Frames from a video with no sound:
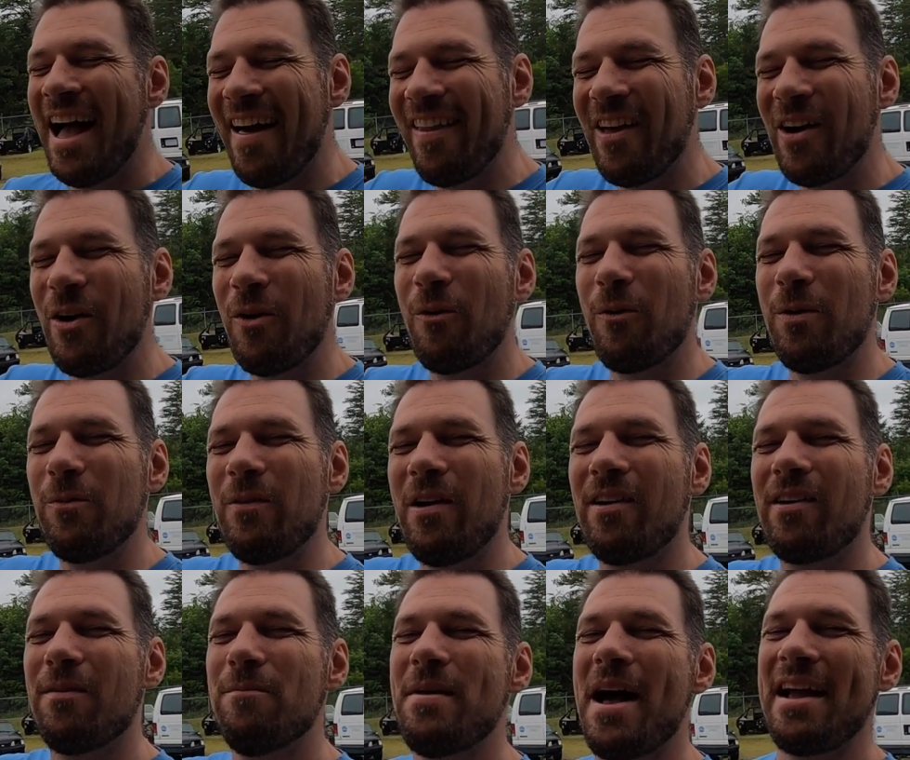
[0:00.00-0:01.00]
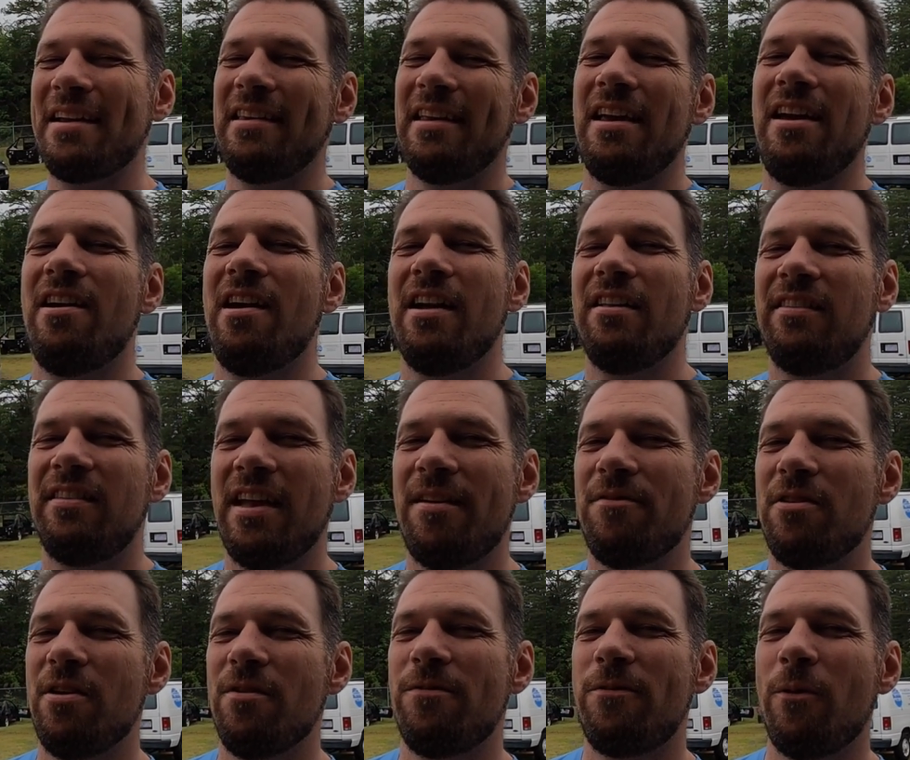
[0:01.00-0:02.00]
Hello and welcome back to Gearhead
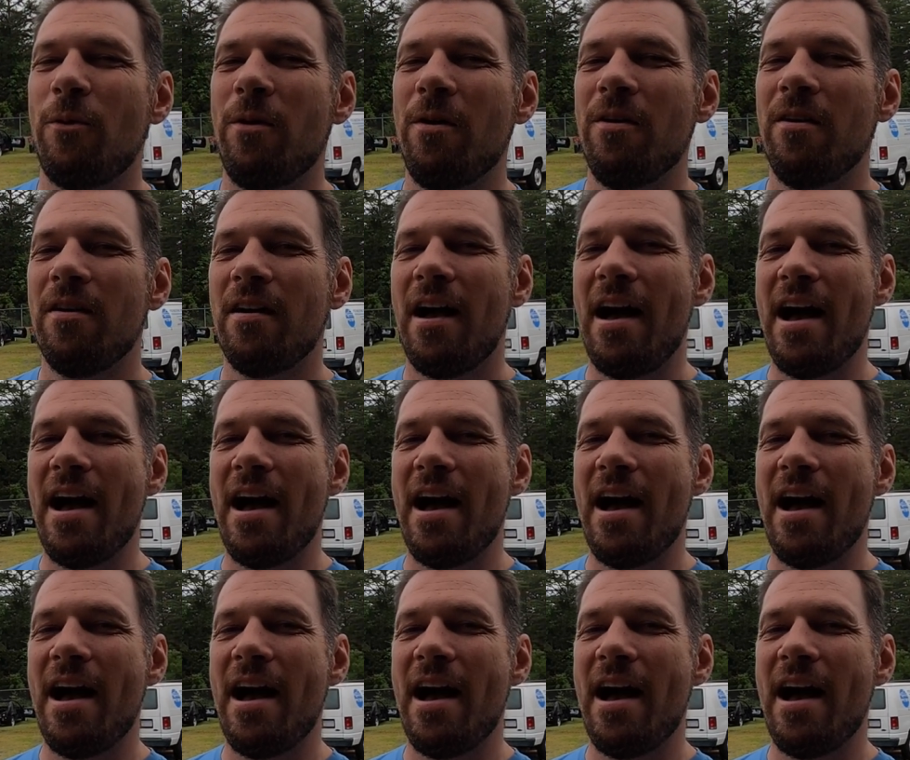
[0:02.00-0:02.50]
704.